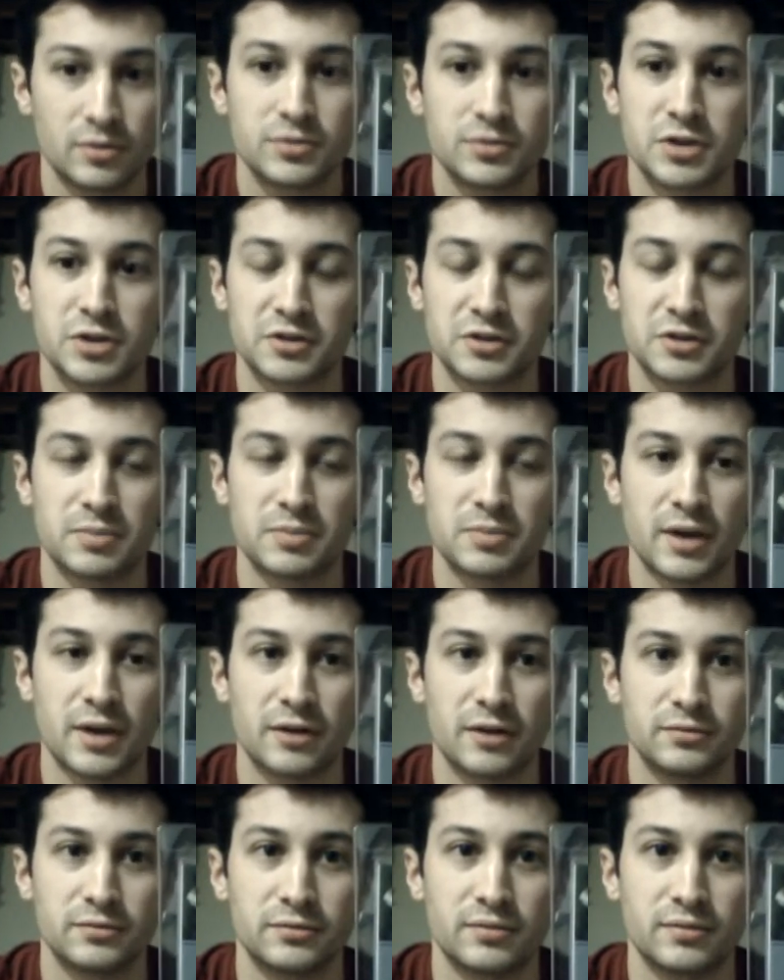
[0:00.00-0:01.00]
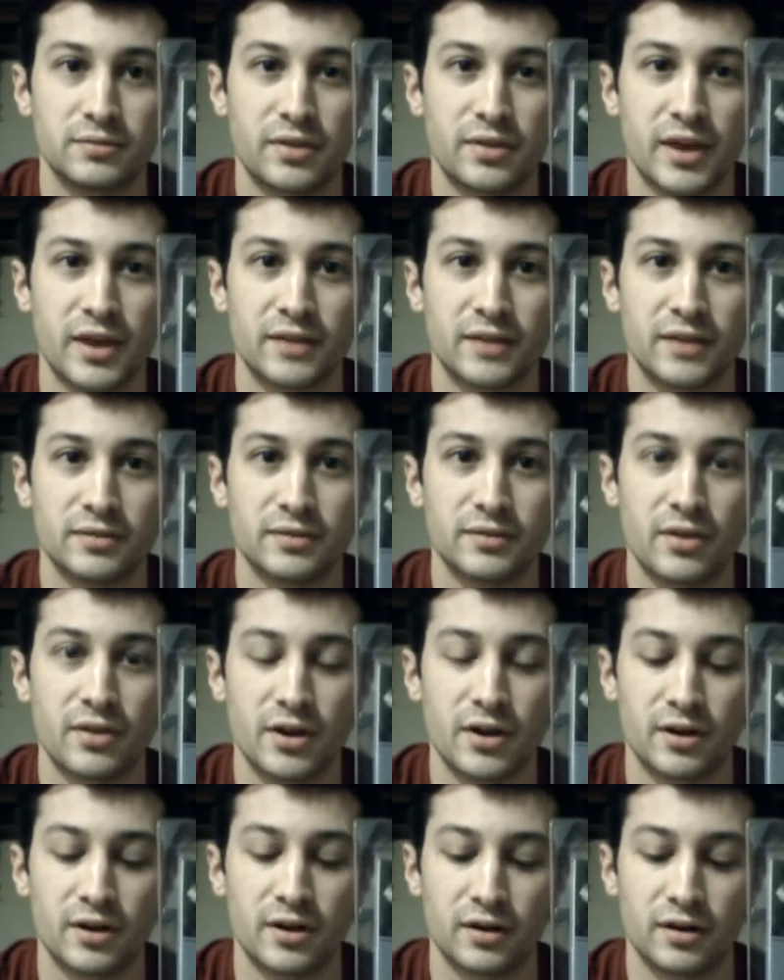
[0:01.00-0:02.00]
talked about that
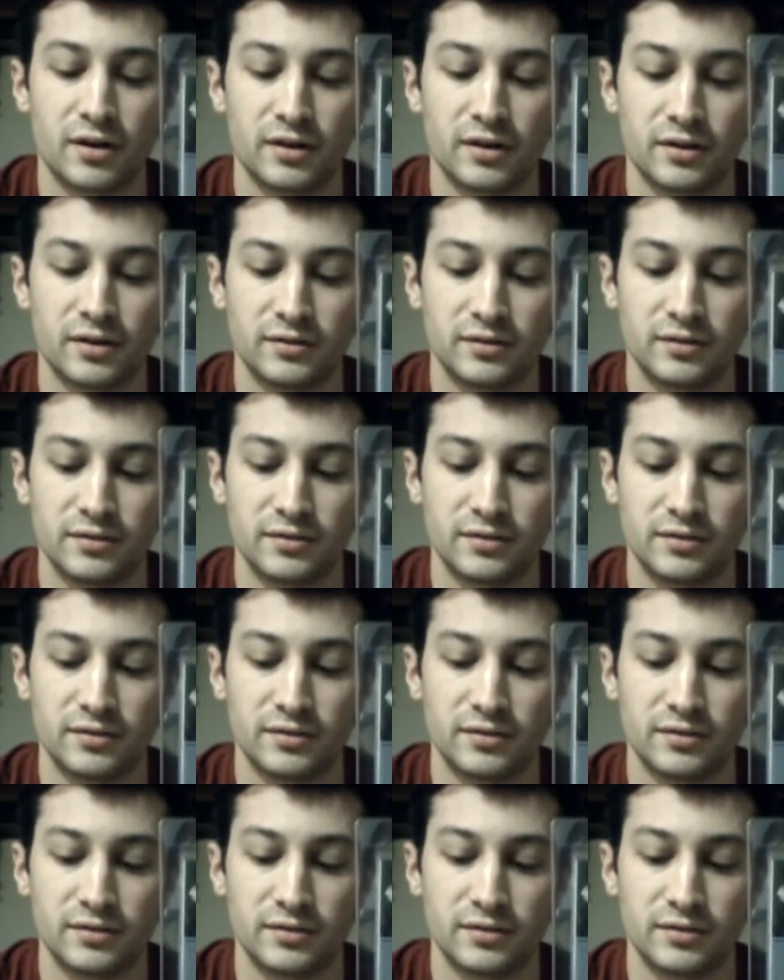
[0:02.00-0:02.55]
there